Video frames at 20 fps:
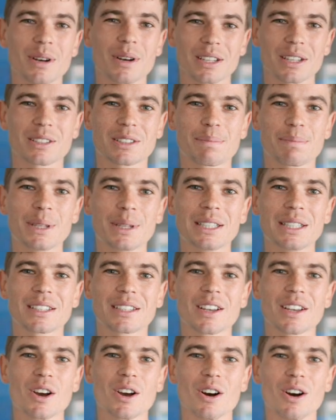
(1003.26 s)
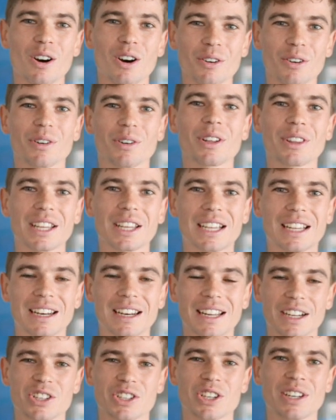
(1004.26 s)
masterpiece of the
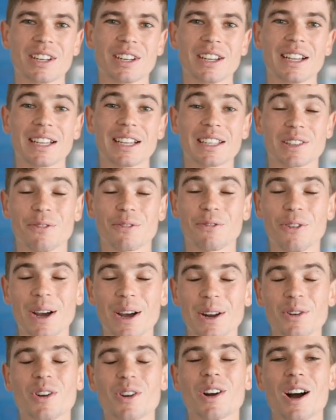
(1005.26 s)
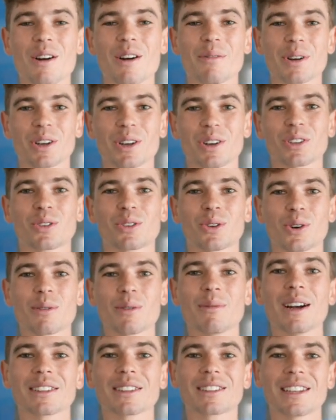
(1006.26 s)
collection is the final car we're going to talk
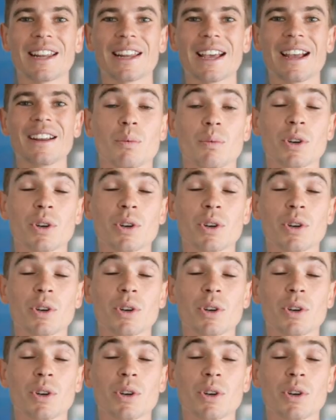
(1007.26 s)
about today,